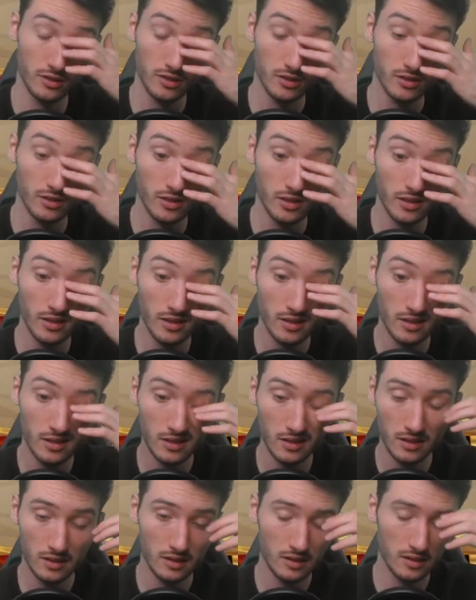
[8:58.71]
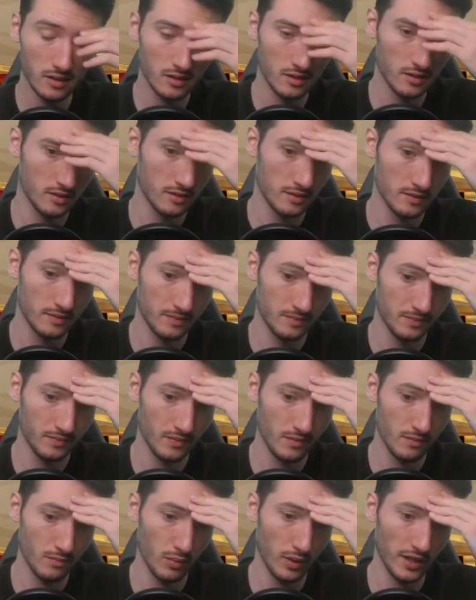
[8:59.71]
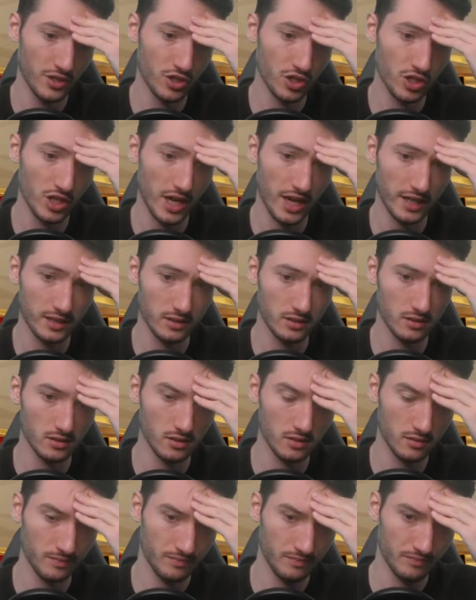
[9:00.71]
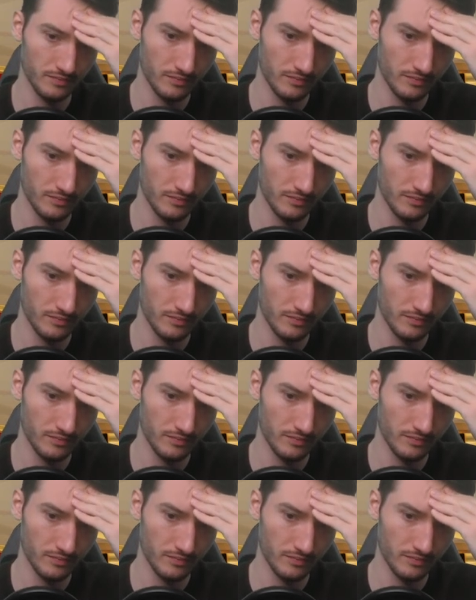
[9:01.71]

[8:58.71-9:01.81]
turn. Play Shackle.